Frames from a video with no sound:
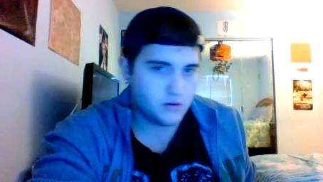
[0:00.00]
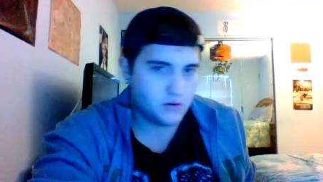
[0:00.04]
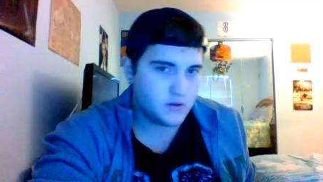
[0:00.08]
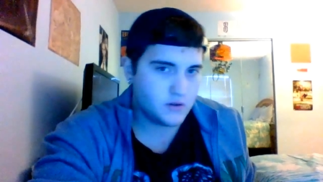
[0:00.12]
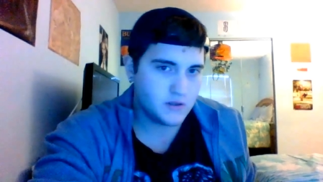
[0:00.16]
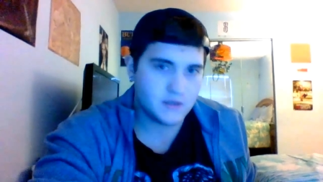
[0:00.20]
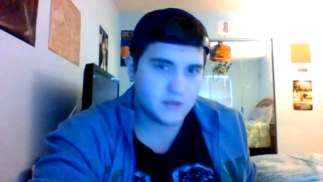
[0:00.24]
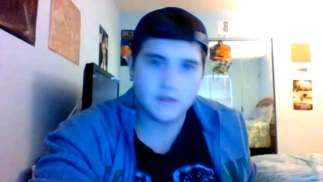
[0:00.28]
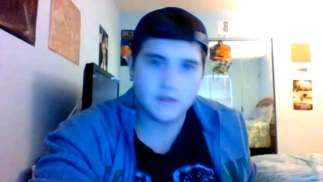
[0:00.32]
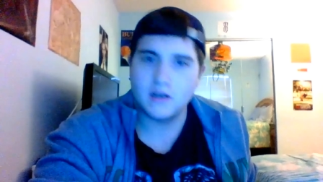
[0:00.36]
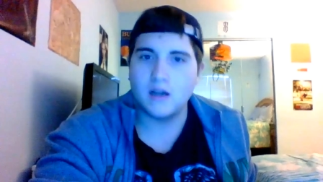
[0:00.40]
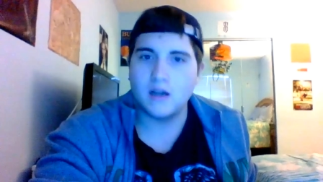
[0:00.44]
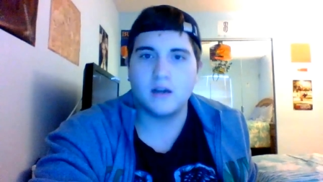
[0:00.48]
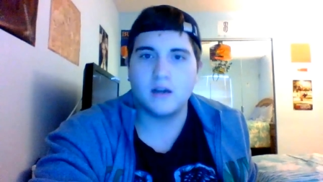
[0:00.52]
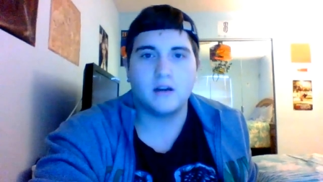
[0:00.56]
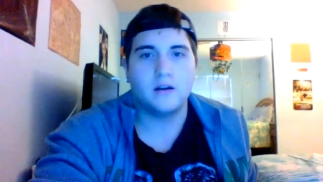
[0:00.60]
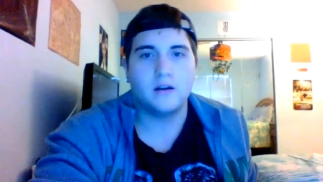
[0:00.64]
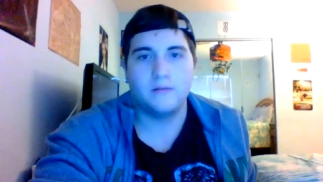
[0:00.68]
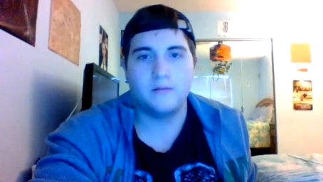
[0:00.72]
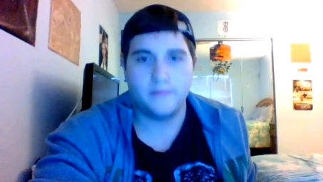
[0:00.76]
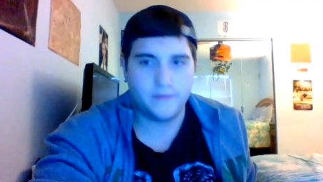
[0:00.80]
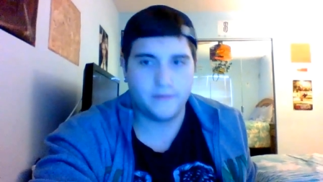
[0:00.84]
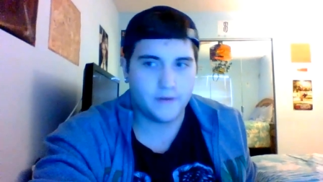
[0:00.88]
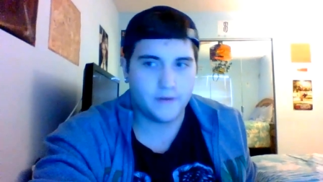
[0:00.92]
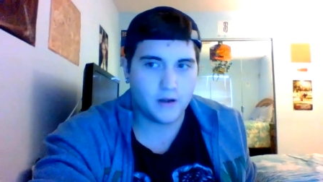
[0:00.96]
you're just not
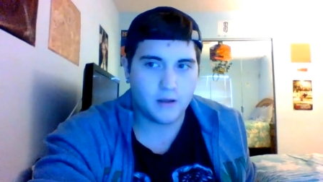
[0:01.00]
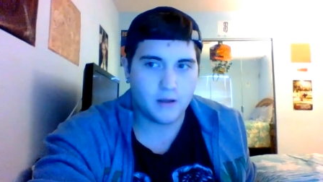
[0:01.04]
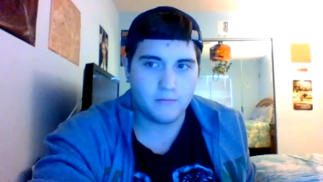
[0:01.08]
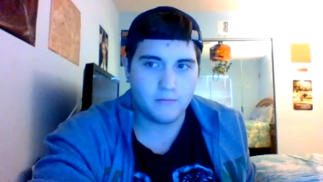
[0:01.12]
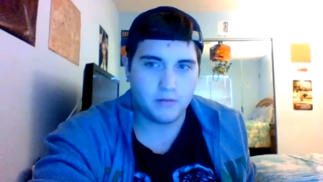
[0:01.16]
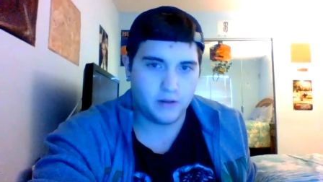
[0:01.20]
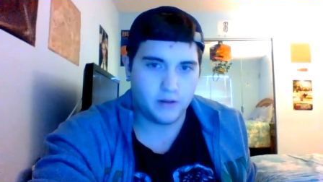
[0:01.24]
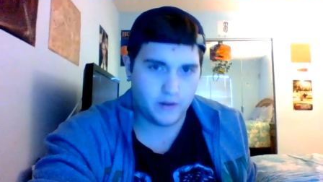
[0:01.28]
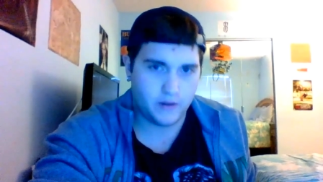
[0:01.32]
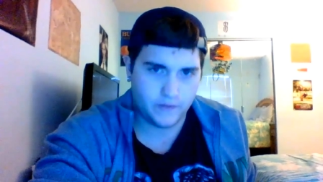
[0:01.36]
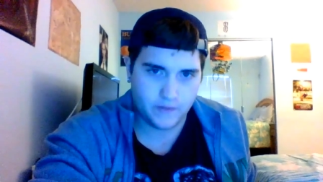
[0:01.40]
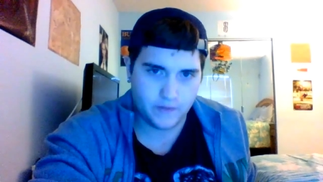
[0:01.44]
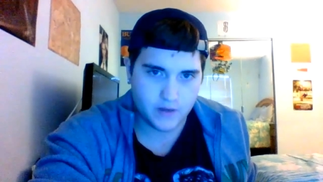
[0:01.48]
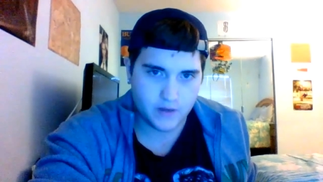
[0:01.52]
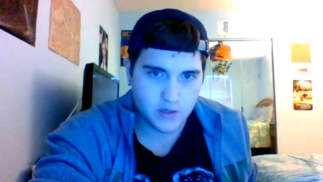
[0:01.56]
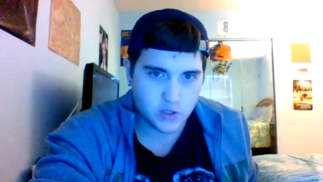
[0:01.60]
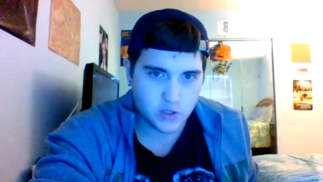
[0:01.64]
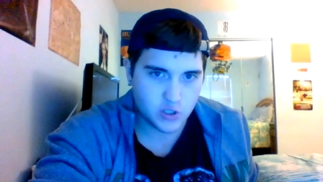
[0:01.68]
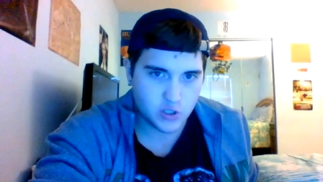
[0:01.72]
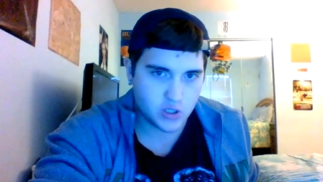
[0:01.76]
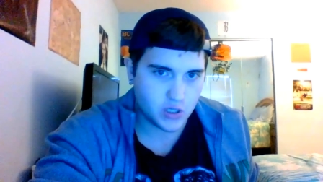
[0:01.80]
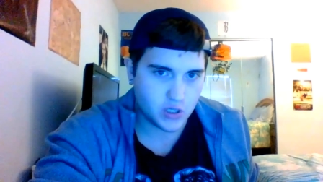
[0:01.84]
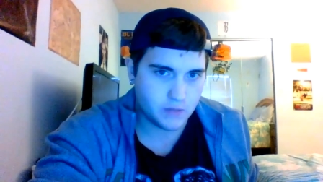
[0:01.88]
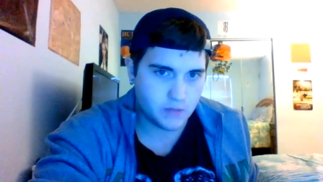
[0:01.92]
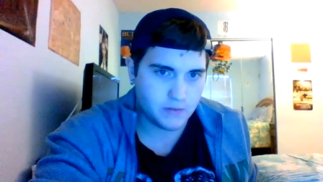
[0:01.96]
gonna fucking believe this
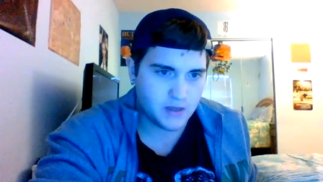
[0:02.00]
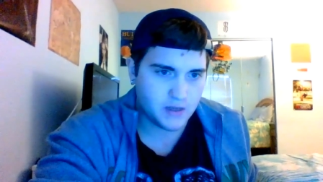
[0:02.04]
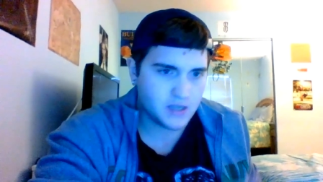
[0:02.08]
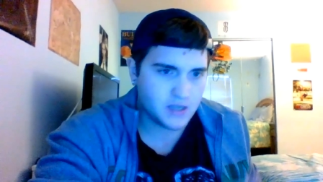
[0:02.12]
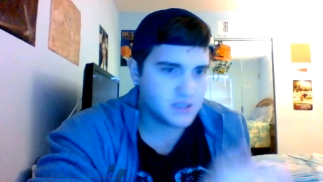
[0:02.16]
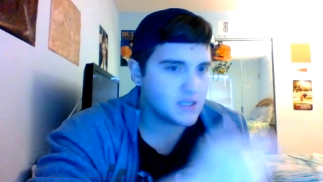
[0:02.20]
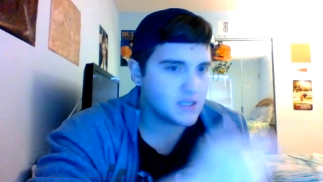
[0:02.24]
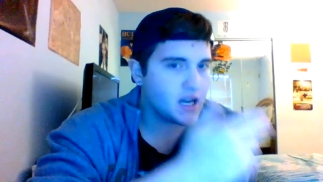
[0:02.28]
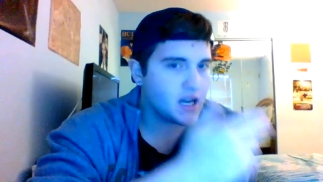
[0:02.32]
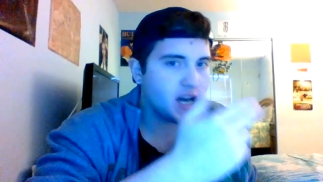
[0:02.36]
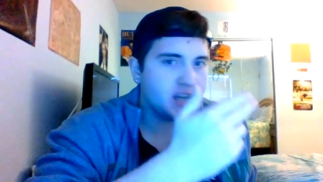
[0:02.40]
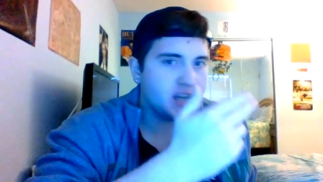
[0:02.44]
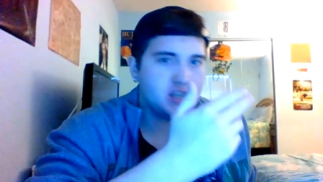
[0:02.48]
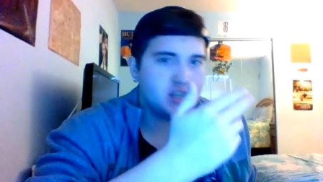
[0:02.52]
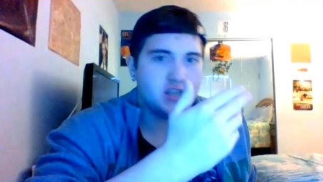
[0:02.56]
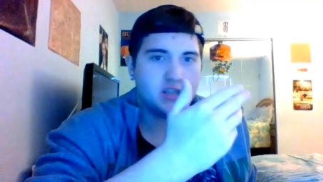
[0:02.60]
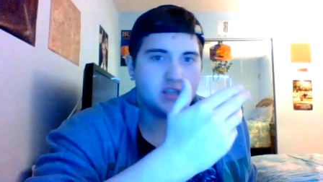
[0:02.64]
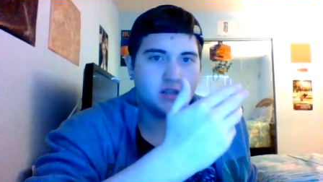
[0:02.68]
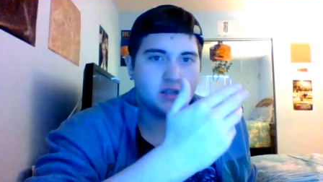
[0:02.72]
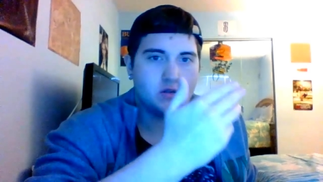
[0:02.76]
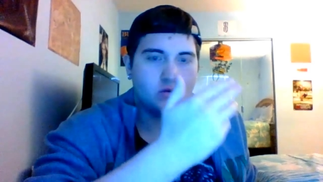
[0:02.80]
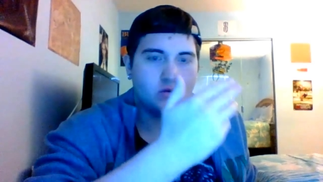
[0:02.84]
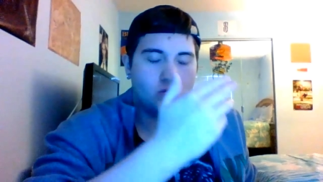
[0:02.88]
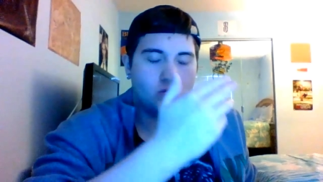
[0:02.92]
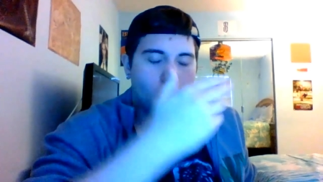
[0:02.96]
shit because I
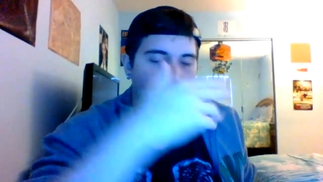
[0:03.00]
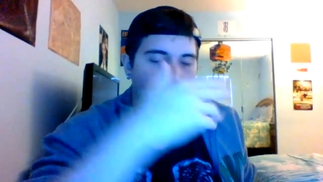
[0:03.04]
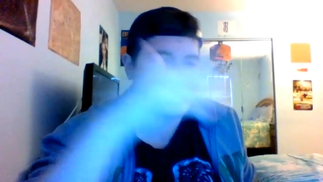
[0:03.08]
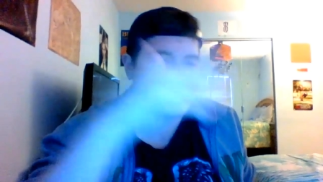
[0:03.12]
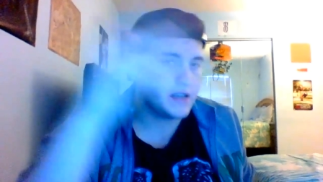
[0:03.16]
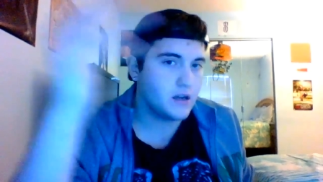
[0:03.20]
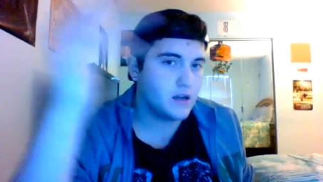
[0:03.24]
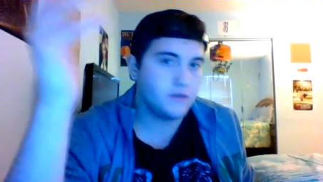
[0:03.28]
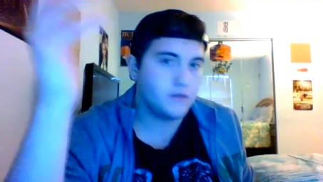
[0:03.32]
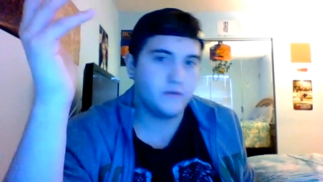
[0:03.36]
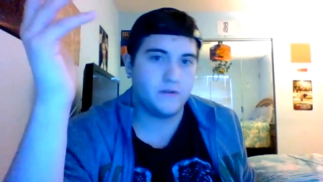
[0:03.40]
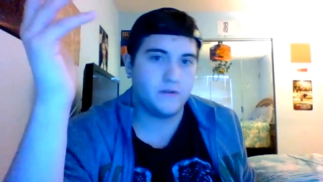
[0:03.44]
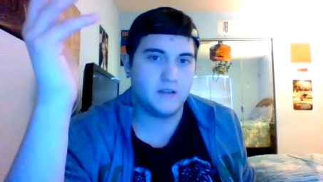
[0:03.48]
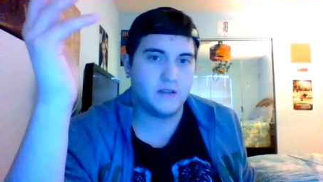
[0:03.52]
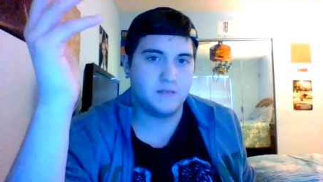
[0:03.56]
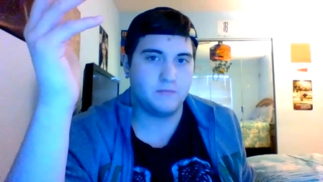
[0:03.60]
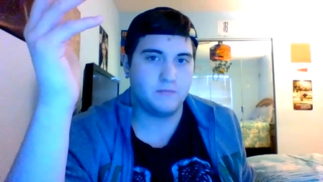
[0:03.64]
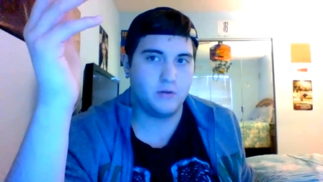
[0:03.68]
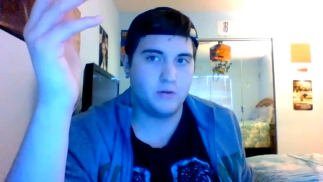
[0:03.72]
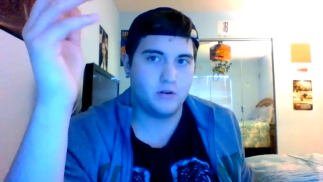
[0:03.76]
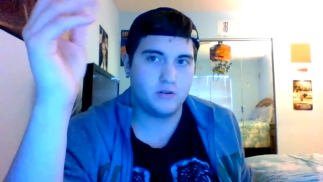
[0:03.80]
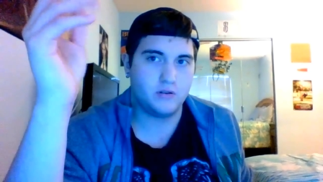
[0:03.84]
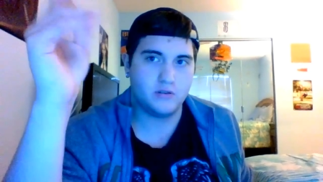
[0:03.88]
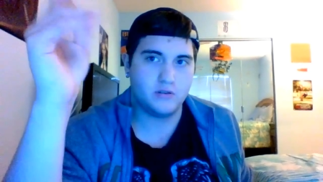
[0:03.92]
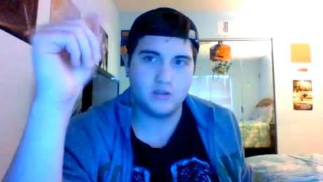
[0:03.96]
just went down on
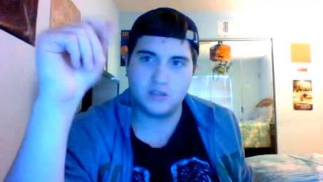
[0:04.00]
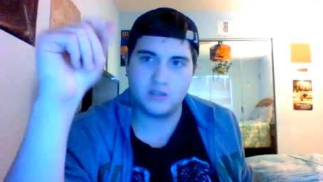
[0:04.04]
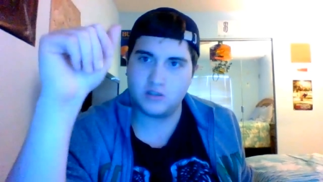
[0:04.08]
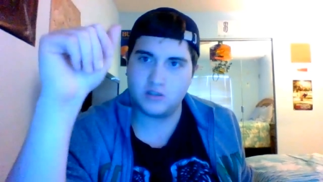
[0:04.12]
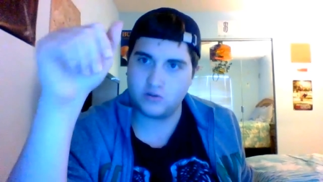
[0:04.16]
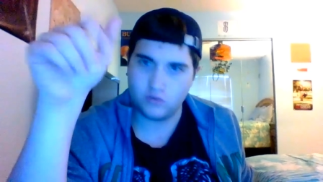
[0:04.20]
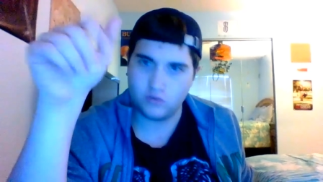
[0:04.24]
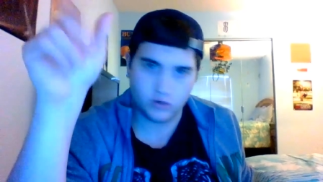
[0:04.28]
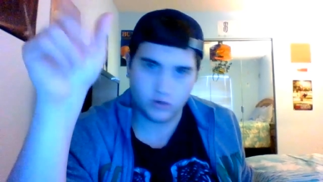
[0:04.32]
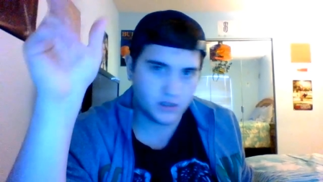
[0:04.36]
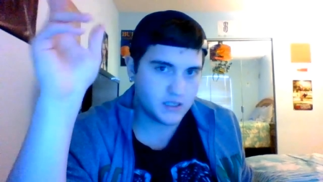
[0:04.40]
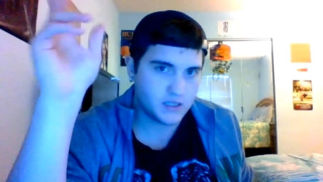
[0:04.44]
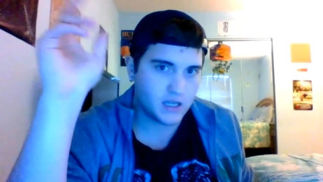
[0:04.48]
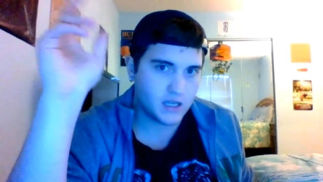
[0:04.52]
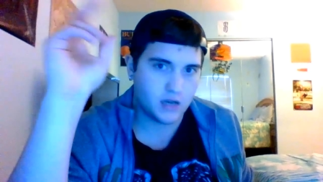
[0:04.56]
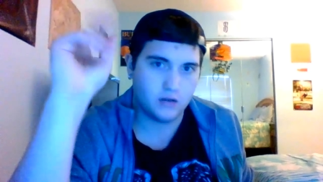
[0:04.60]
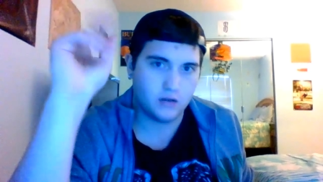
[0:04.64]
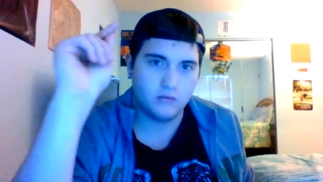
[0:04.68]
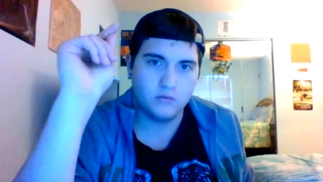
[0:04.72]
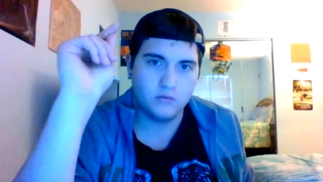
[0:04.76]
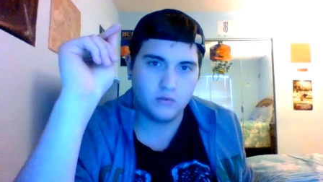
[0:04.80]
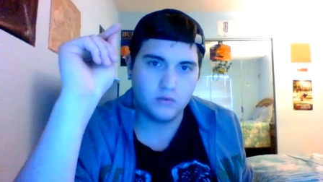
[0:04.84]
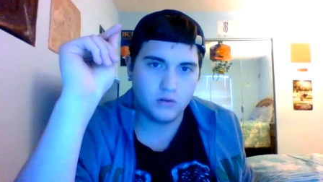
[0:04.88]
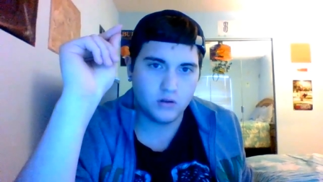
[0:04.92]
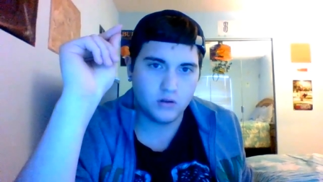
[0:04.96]
Facebook, just scrolling
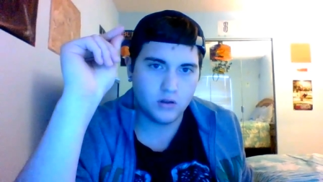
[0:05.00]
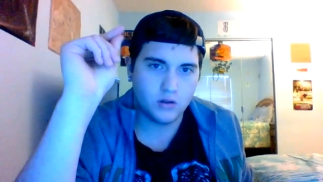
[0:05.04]
down,